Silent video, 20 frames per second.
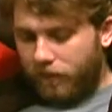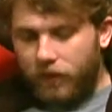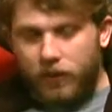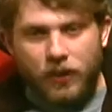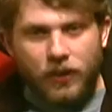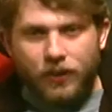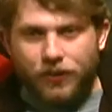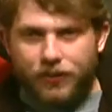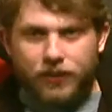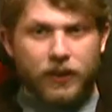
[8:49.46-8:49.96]

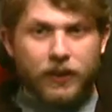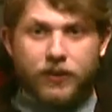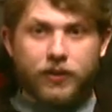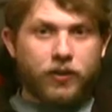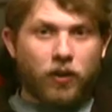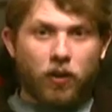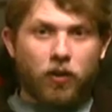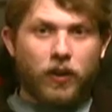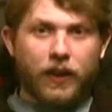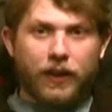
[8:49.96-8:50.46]
It's
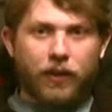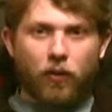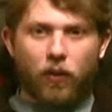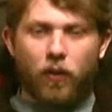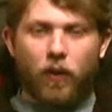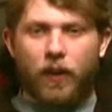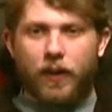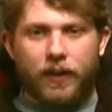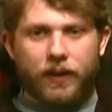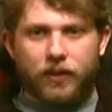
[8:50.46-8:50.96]
certainly
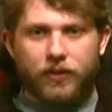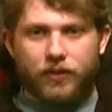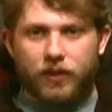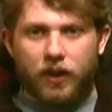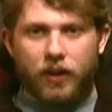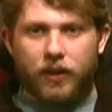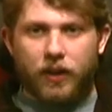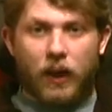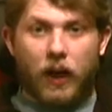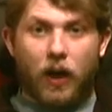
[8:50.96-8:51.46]
true. There's
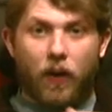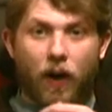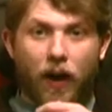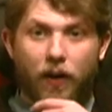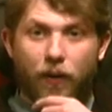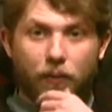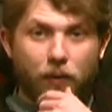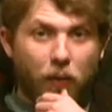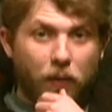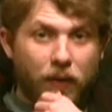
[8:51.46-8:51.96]
I
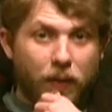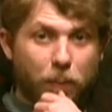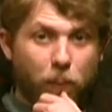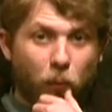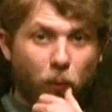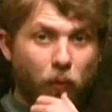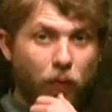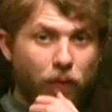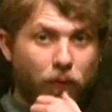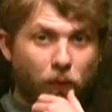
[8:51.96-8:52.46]
don't know the
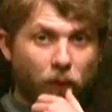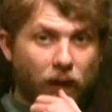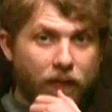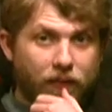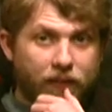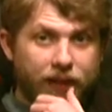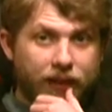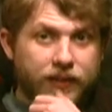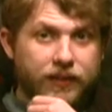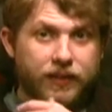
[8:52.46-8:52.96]
proof or
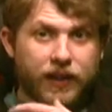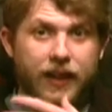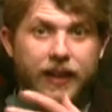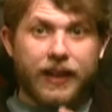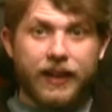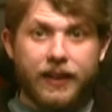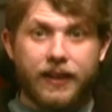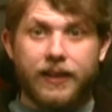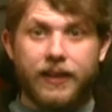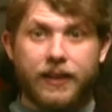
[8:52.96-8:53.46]
evidence that
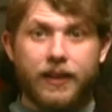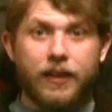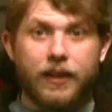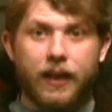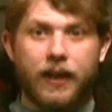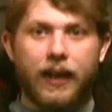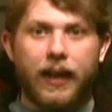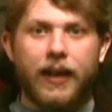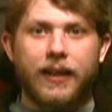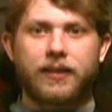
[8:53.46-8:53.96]
he
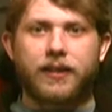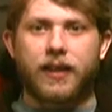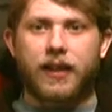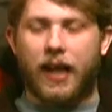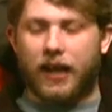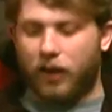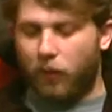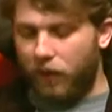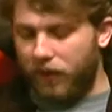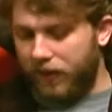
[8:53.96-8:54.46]
is
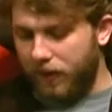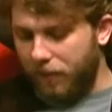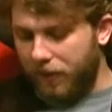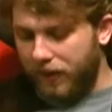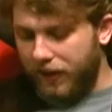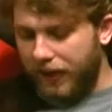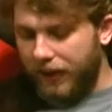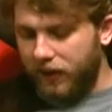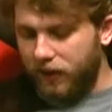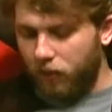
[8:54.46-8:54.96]
connected with them,
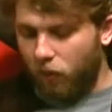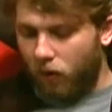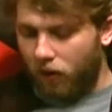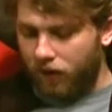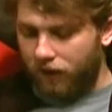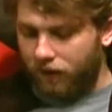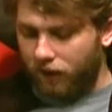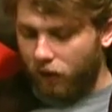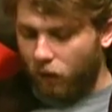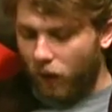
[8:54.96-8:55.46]
but they is
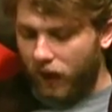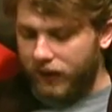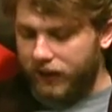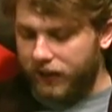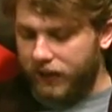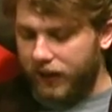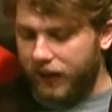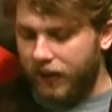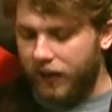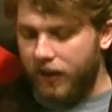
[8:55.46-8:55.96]
wanted for
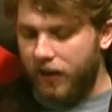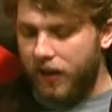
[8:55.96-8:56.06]
questioning.